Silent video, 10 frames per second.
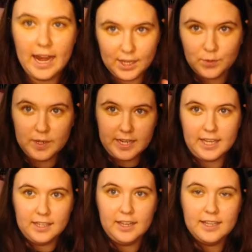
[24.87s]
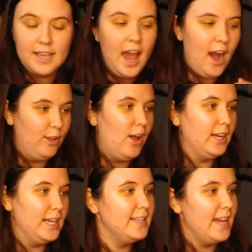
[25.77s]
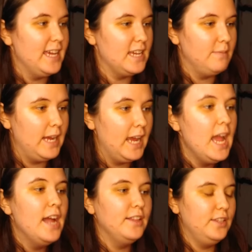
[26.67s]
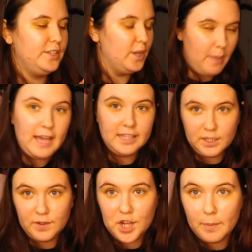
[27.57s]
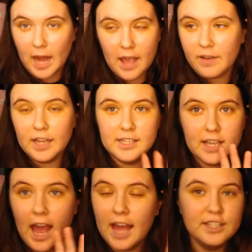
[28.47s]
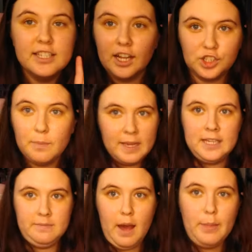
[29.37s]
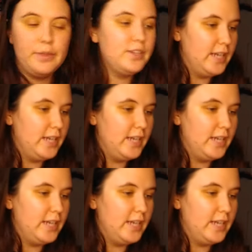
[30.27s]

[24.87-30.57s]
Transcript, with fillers: It is ridiculous how long it is taking me to make this video, but I've had I had such a busy month.